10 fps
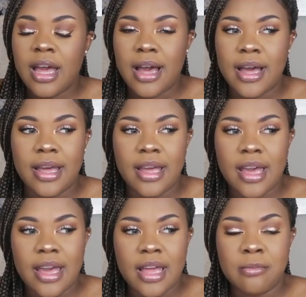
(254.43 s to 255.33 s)
I
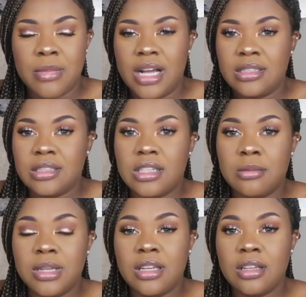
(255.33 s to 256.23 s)
had my
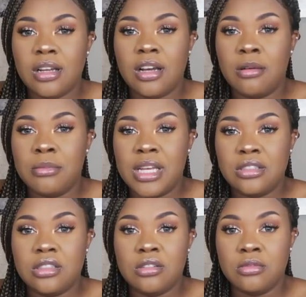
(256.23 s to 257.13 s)
stomach
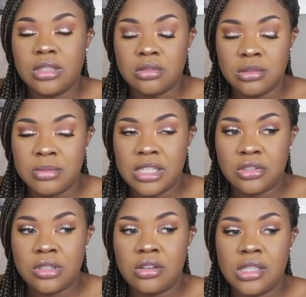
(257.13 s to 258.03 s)
measured, which was
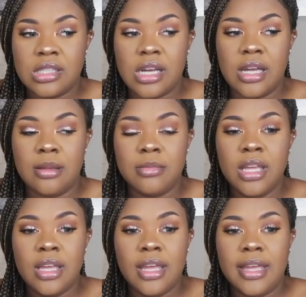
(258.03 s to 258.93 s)
measuring on time,
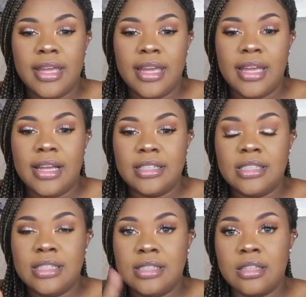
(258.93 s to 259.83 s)

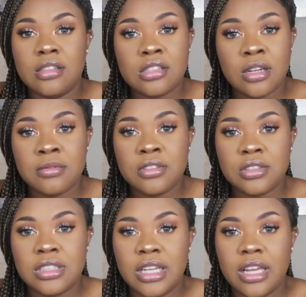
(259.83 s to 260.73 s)
and he did the
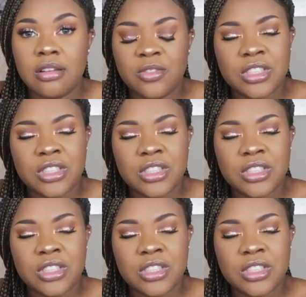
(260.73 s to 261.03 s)
cervical check.